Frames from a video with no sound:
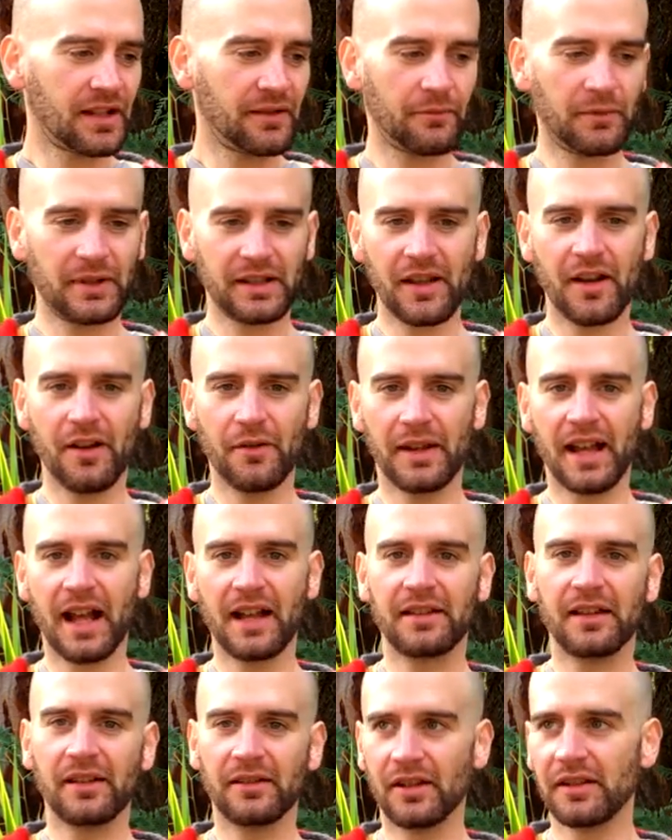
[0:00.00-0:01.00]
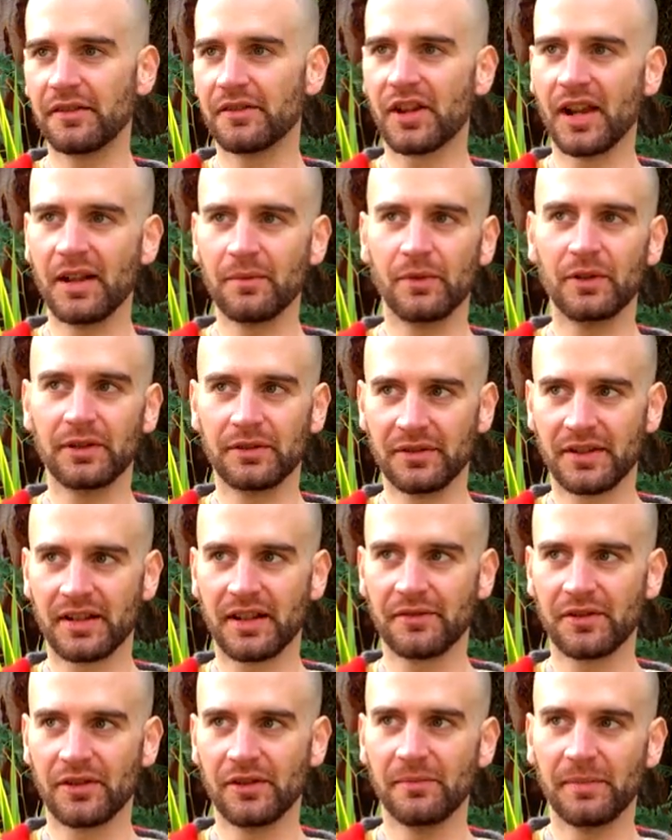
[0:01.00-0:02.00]
We had a lot of shared water and
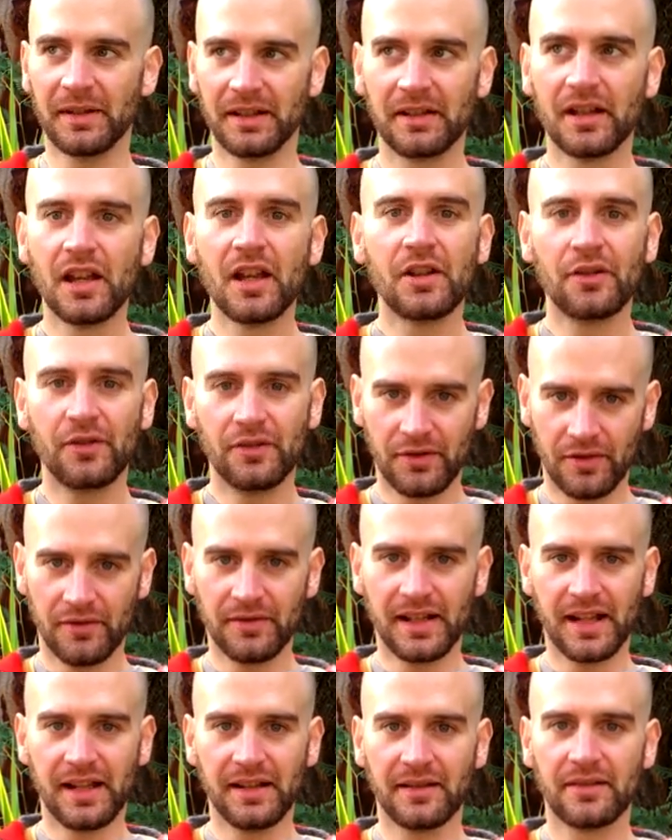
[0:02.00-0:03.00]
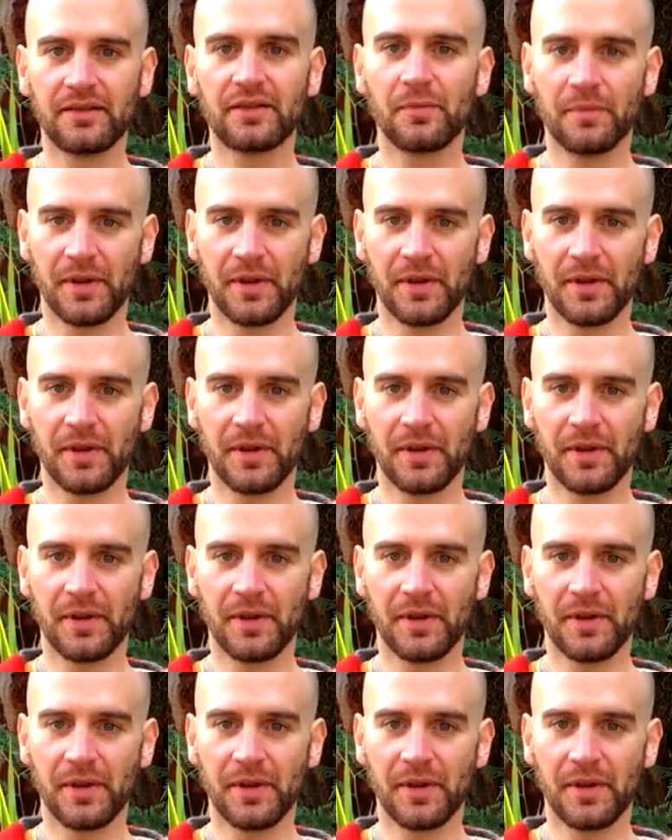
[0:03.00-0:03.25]
stuff too, but you do need to